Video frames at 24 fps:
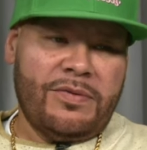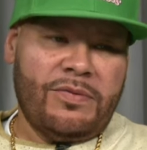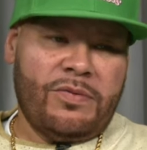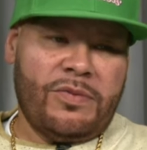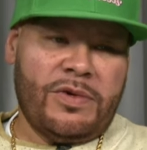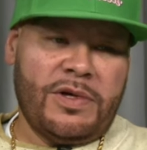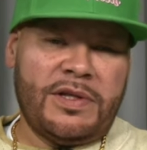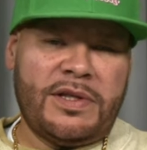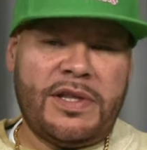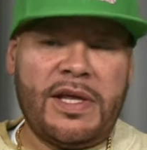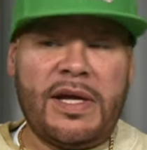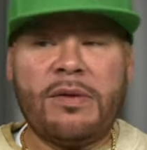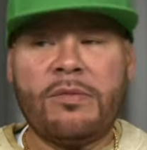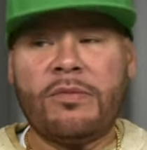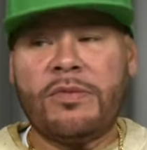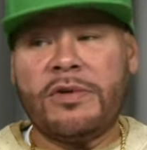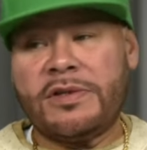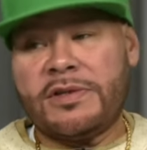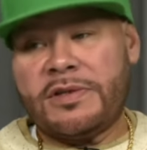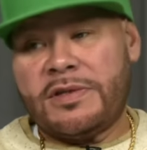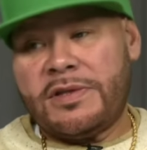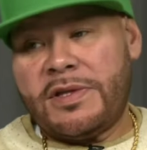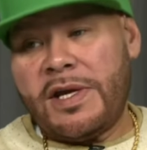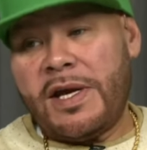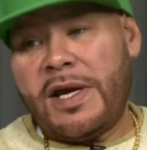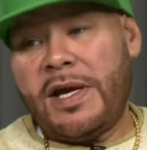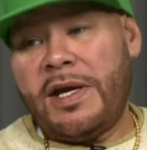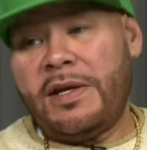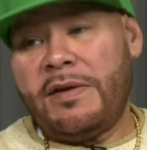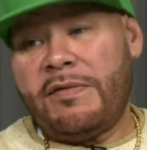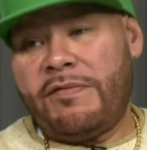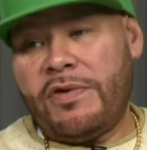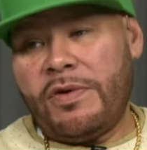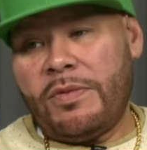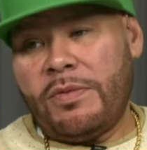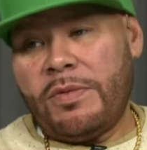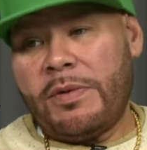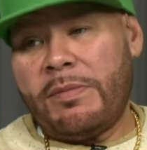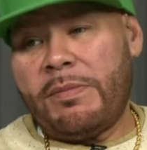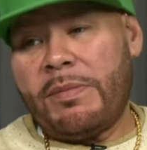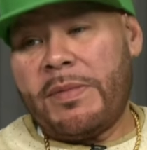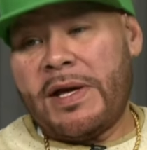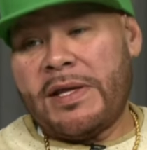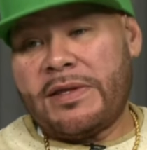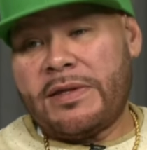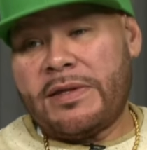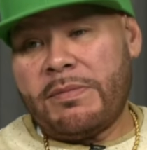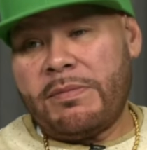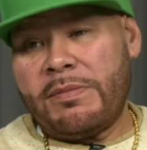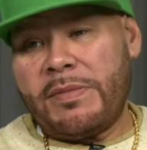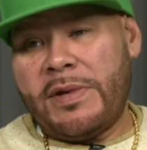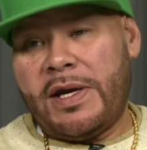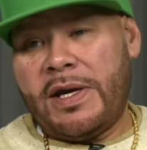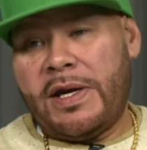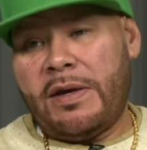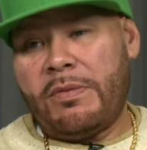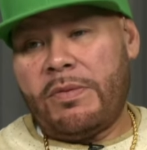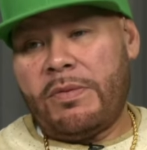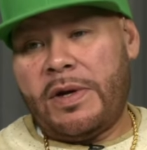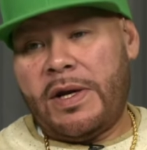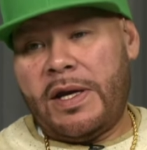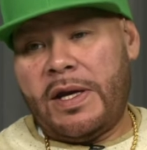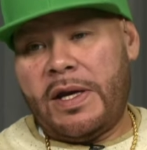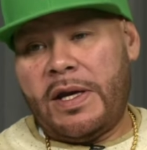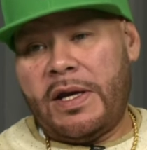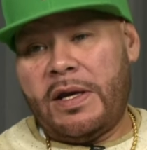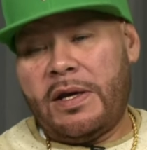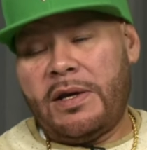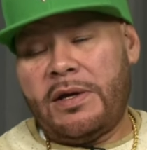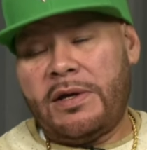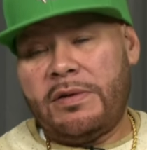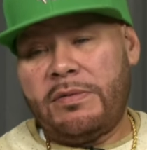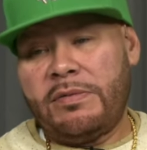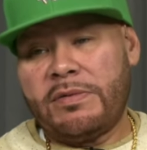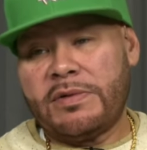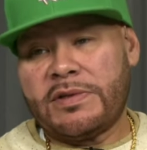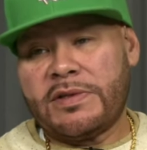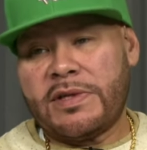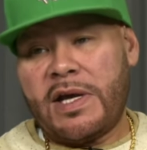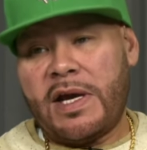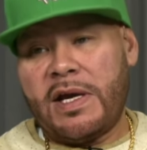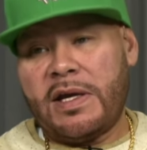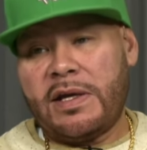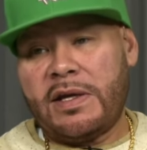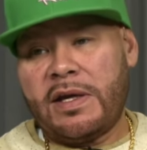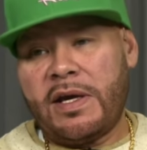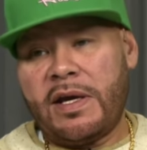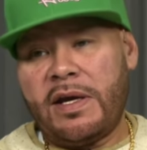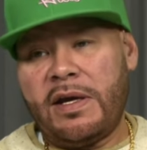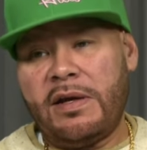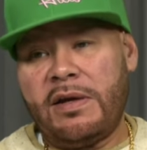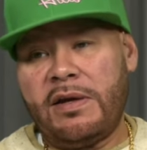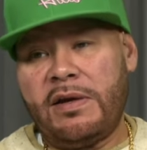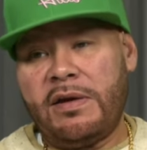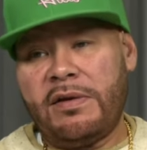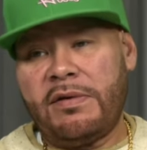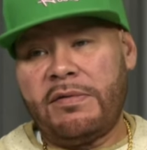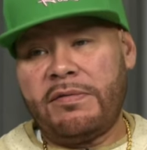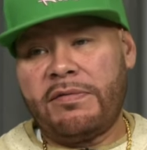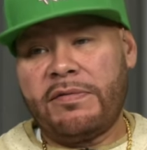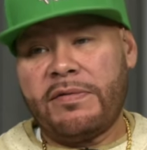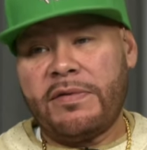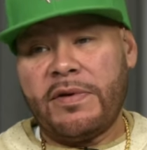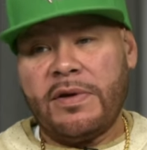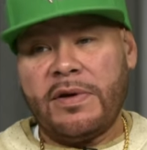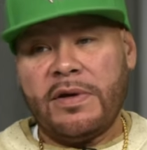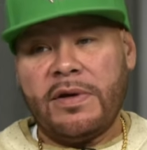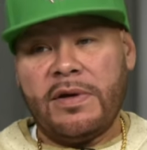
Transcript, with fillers: one thing was the interview with Method Man where he was like if